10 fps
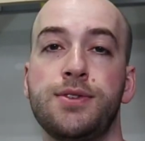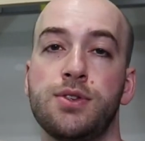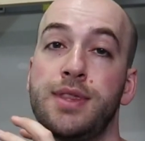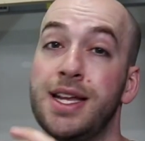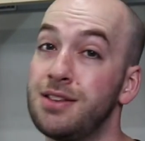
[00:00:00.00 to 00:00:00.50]

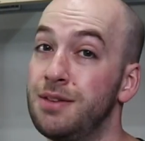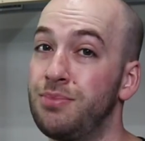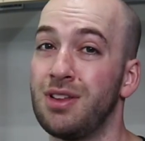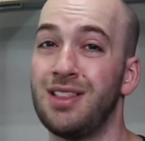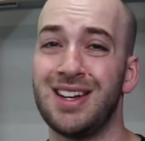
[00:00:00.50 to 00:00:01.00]
So that's going to
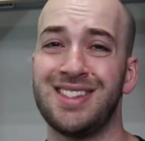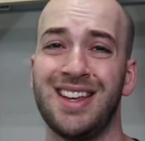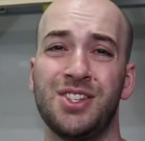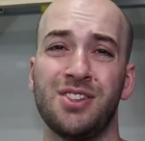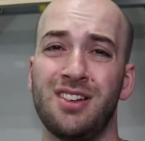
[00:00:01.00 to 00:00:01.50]
put a lot of
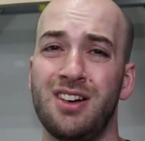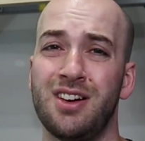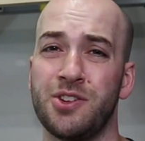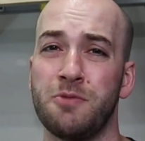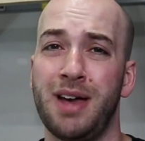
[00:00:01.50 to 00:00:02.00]
tension
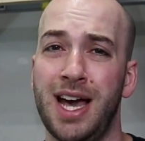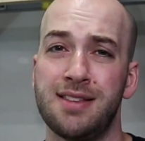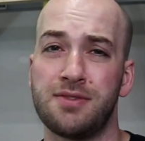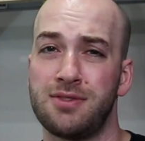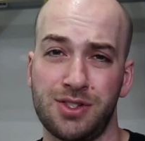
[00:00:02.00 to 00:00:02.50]
on your
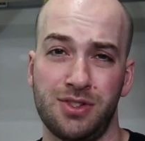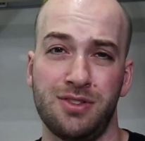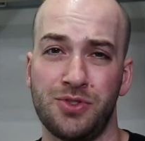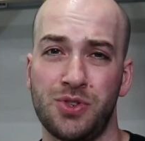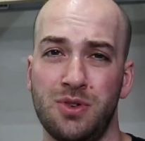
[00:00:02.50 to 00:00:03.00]
passive structures
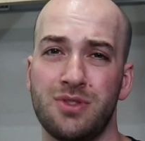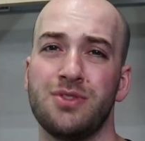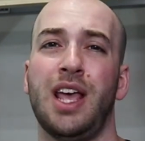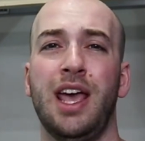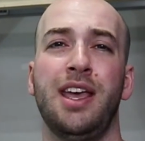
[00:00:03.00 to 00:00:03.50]
in your
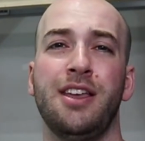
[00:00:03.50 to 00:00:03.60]
shoulders.